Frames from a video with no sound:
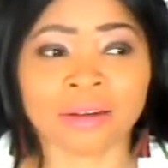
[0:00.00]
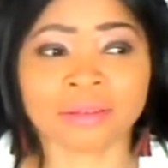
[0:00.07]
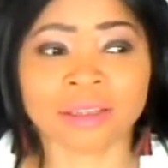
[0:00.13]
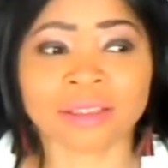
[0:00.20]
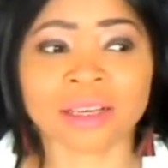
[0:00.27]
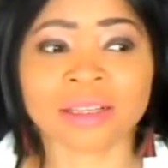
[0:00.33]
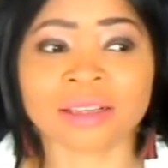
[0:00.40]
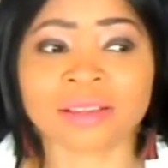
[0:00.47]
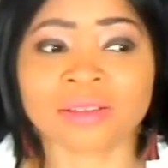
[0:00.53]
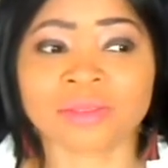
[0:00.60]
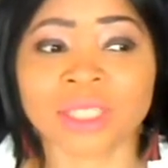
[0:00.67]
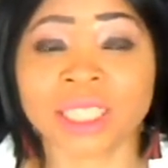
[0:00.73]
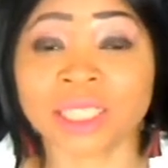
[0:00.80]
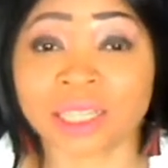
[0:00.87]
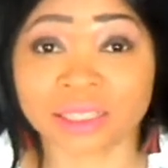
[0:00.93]
They said it's
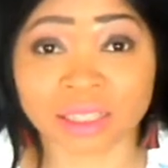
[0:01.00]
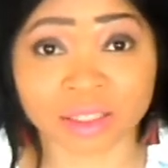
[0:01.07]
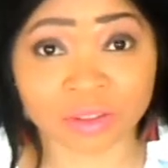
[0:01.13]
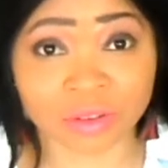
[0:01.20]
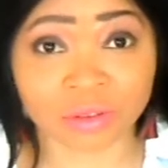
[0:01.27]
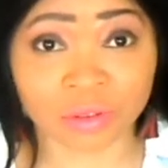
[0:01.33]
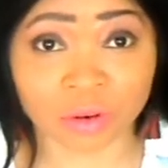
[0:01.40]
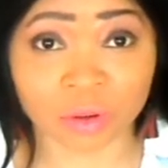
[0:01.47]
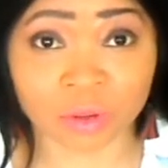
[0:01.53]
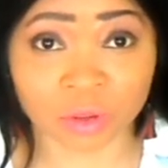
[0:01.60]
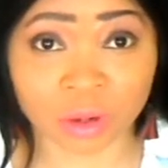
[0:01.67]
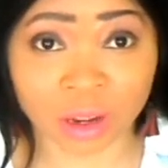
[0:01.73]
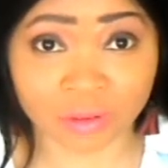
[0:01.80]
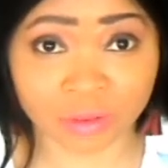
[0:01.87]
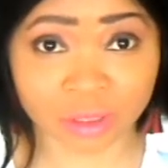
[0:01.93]
really necessary for you
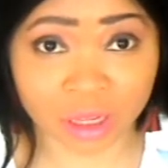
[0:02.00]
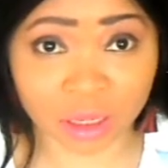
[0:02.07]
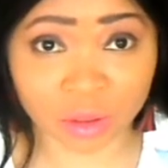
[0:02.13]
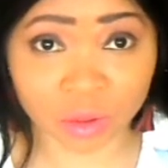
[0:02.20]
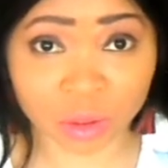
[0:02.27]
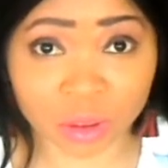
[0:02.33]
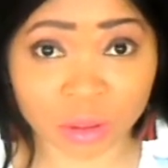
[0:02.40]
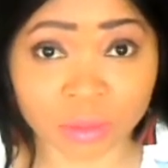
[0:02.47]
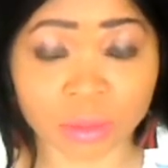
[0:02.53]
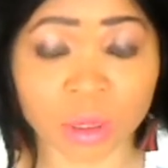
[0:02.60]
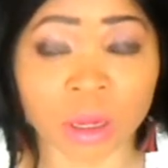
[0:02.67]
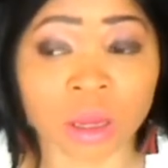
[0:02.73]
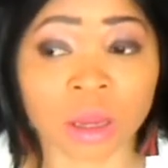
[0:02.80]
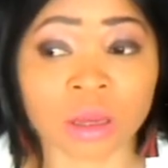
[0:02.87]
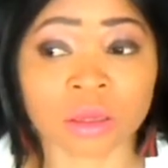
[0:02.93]
to have it at home.
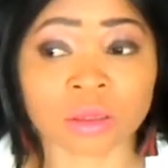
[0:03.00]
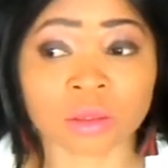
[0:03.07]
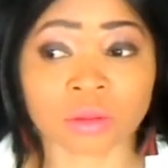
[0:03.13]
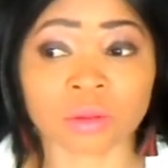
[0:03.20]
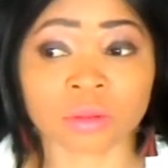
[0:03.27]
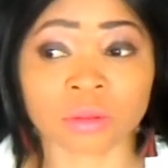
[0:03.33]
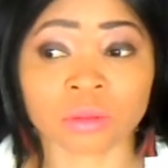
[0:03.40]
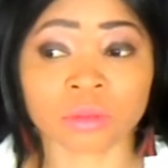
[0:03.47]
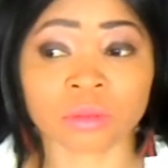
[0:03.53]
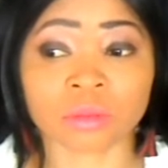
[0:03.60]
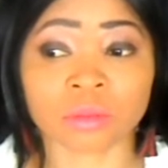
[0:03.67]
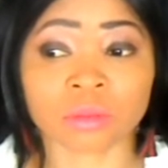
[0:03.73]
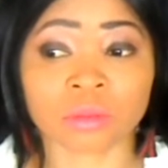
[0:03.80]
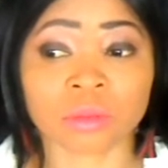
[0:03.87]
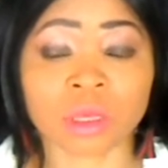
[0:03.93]
So
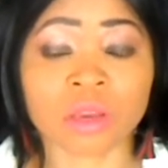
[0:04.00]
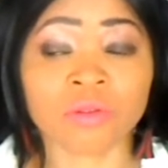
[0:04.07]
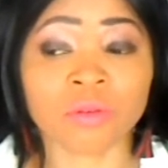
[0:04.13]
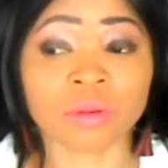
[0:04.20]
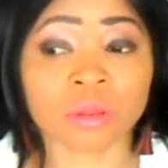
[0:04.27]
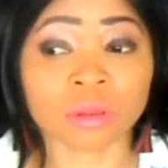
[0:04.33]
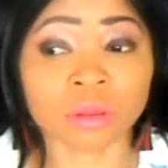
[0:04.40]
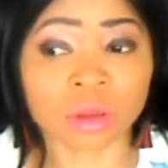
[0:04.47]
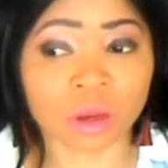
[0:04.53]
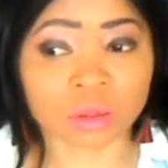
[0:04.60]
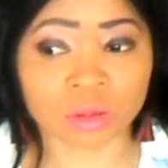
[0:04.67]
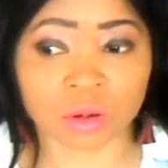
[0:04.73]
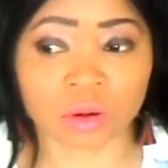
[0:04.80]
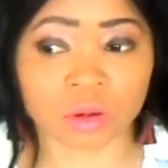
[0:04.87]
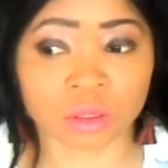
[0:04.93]
even the
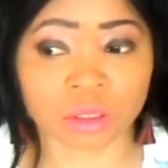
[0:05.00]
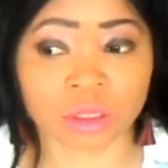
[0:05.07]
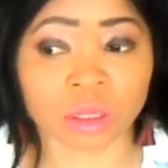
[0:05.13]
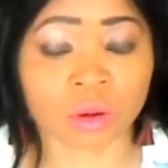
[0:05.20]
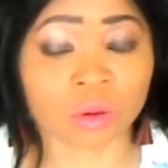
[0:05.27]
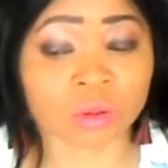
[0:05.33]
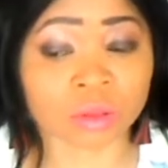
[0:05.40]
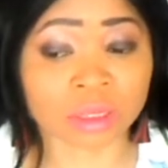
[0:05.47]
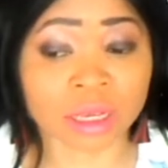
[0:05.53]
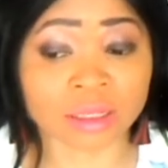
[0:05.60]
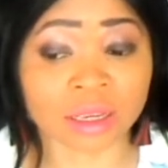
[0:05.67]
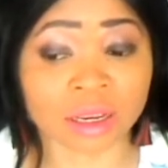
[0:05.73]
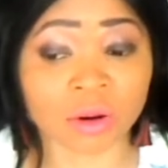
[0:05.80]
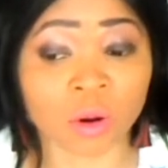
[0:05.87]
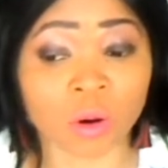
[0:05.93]
doctors, they
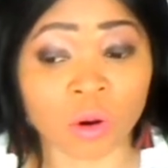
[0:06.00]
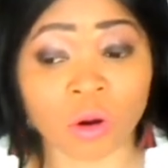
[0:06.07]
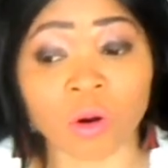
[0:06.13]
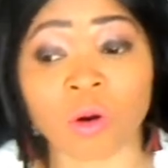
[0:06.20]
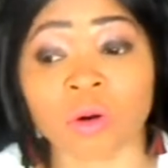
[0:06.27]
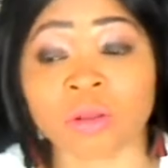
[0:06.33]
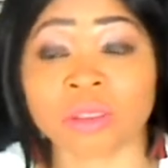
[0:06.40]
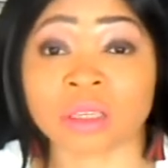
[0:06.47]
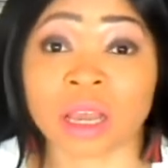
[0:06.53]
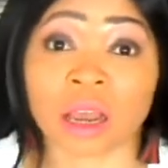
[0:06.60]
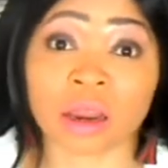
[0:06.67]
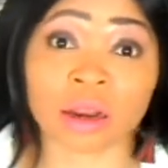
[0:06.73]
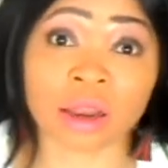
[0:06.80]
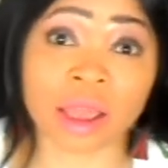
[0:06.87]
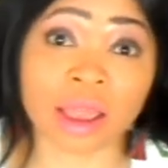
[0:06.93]
contacted all their
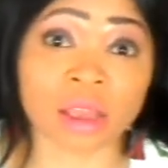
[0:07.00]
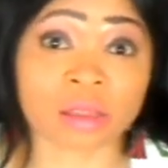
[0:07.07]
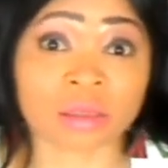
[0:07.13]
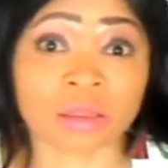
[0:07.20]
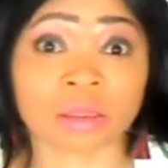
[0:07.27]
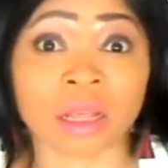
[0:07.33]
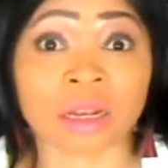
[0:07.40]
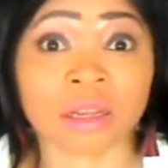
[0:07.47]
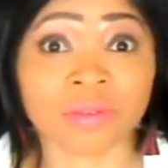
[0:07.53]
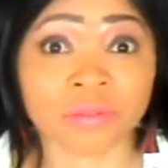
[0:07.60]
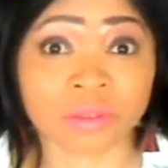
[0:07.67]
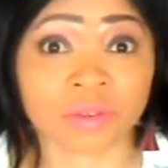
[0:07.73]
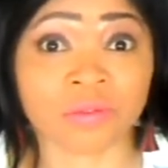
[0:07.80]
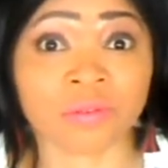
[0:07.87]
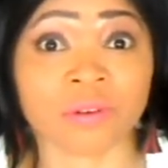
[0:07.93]
clients that
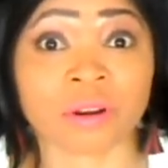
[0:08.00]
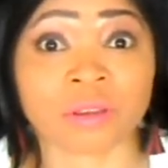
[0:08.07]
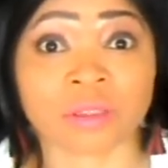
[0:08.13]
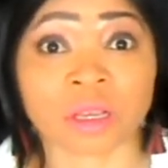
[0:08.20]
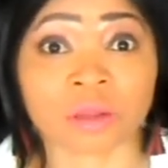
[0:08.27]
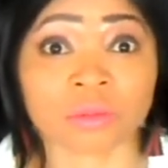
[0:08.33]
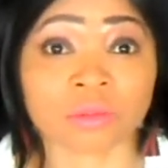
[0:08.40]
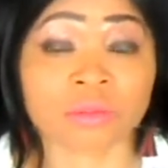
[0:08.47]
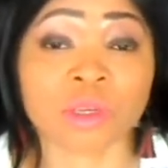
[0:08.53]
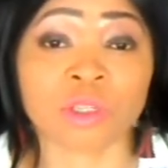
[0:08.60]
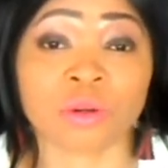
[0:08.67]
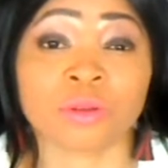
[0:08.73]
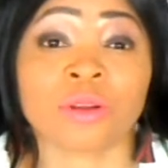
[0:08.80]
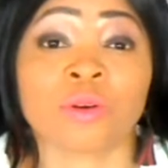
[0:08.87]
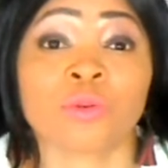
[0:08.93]
lives in France and make
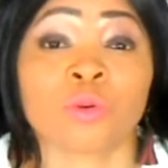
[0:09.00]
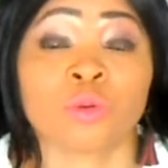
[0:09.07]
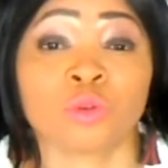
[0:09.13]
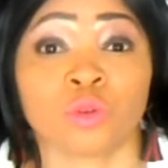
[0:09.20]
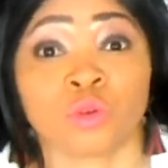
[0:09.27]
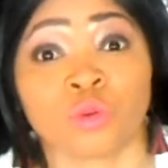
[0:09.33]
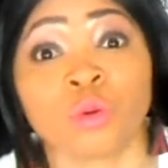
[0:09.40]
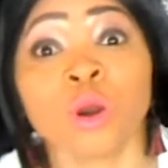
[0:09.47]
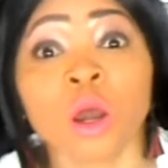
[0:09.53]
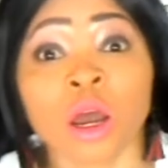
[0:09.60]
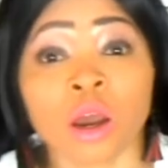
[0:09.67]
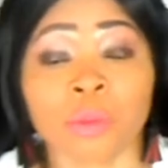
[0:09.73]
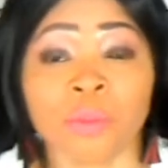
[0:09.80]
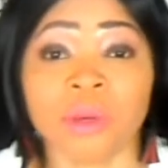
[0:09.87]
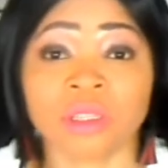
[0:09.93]
sure they wrote you
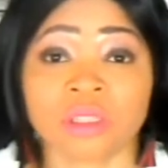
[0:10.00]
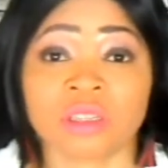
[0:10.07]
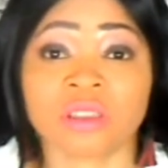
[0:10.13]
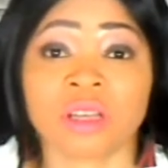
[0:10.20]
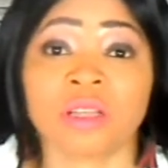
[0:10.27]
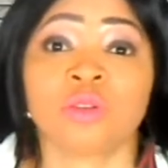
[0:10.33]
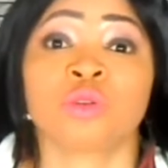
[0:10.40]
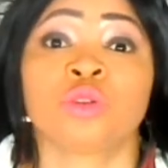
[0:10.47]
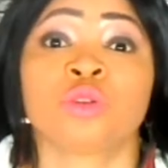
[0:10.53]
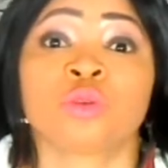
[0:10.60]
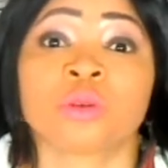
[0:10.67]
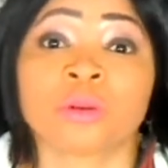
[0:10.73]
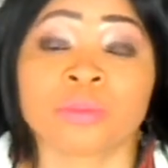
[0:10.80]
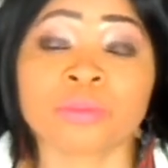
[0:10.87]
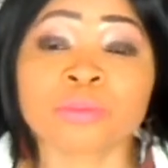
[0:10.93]
a message that you should
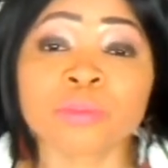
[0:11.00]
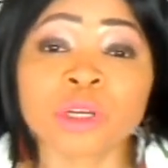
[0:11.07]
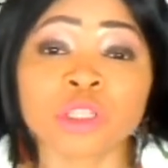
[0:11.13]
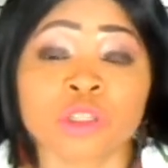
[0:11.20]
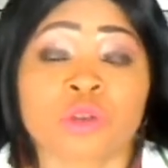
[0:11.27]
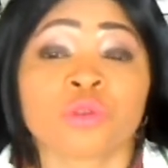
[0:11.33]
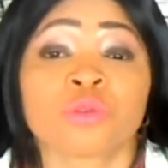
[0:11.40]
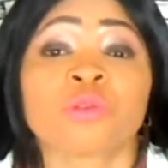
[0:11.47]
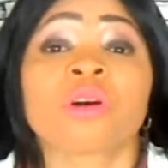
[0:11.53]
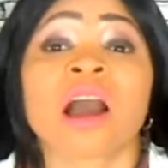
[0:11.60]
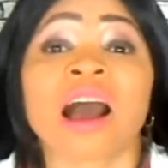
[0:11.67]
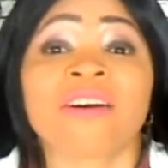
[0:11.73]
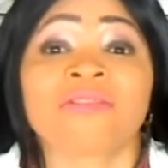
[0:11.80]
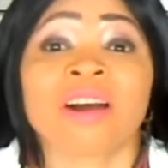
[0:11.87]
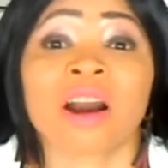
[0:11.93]
make sure you
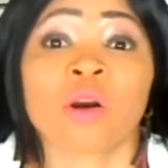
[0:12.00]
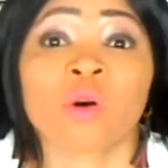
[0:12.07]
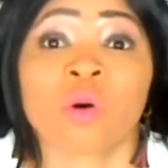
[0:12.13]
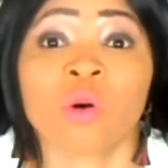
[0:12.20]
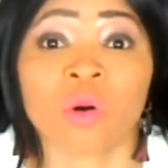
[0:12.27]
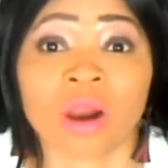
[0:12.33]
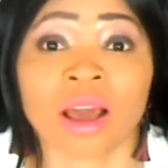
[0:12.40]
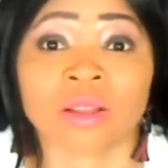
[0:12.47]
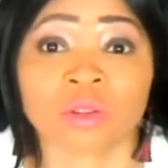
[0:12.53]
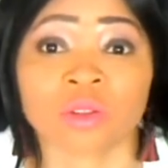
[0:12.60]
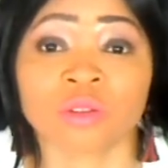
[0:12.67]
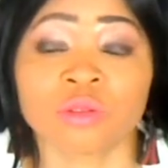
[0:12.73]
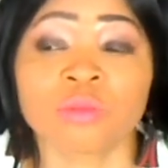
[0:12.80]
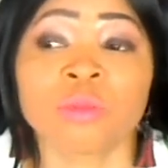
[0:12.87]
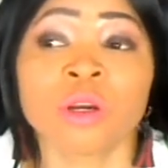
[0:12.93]
have alcohol at
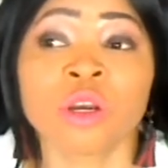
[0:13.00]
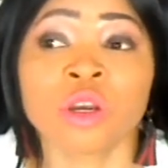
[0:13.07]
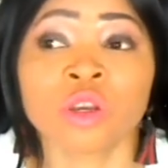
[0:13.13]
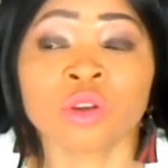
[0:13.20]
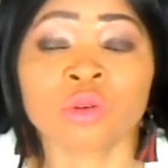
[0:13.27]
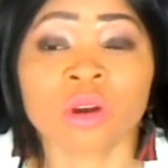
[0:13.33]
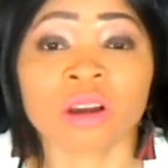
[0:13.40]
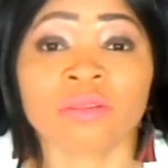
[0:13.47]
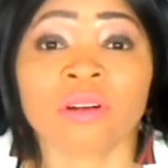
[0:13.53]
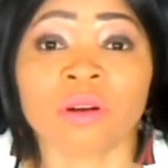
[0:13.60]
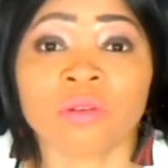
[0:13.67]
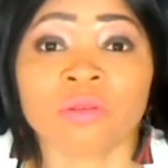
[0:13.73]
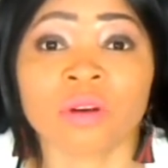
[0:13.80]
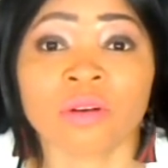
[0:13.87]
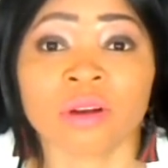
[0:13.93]
home, you have
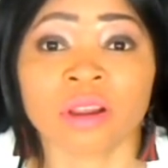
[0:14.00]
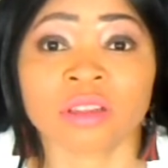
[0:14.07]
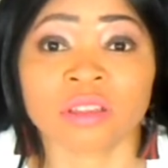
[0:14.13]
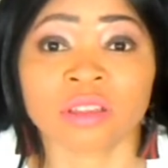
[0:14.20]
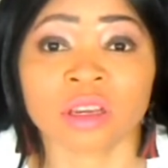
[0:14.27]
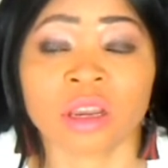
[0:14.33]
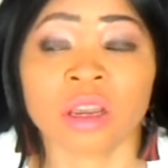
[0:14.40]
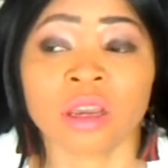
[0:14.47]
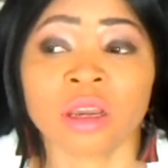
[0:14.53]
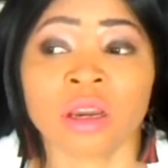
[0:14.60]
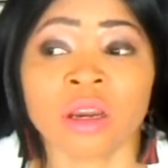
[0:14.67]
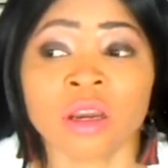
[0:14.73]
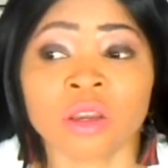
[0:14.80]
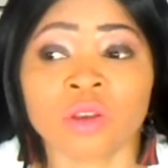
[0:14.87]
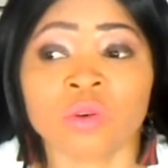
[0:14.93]
aloe vera gel,
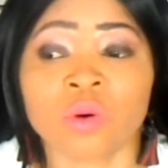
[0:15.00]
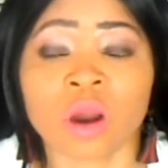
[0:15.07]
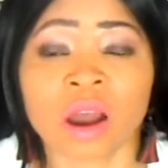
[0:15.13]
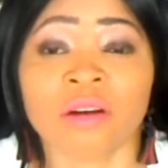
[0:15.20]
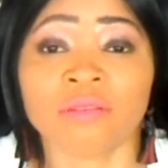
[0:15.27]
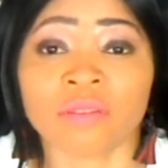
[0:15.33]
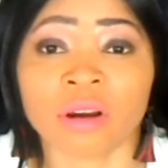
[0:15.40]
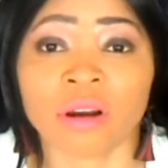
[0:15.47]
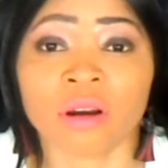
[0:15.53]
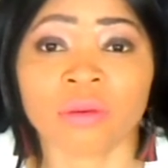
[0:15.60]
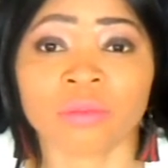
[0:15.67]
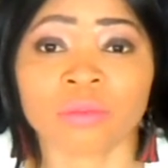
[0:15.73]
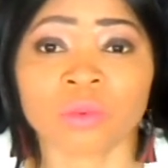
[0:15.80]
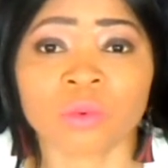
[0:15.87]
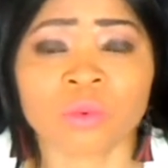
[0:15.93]
you have
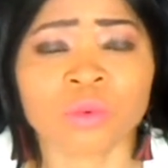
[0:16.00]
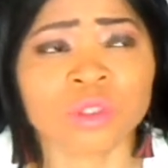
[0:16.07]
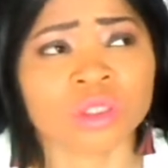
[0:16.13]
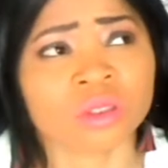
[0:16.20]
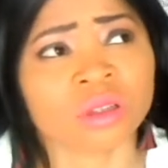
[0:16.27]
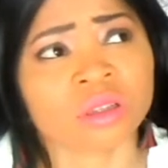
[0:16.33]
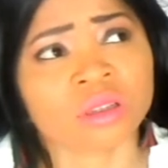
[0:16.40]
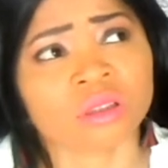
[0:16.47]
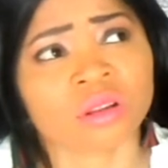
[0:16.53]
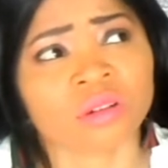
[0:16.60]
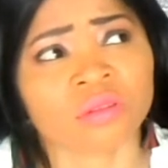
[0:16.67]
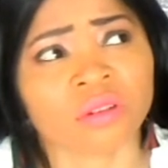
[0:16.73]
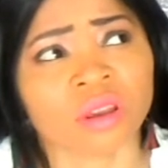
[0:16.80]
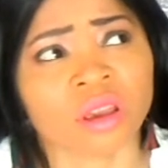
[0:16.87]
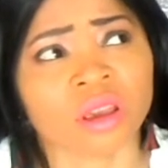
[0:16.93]
which other
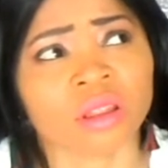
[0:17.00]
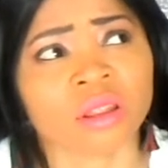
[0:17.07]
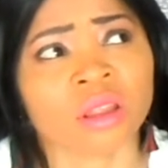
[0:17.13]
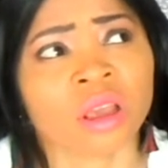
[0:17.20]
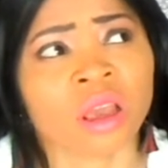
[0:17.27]
stuff again.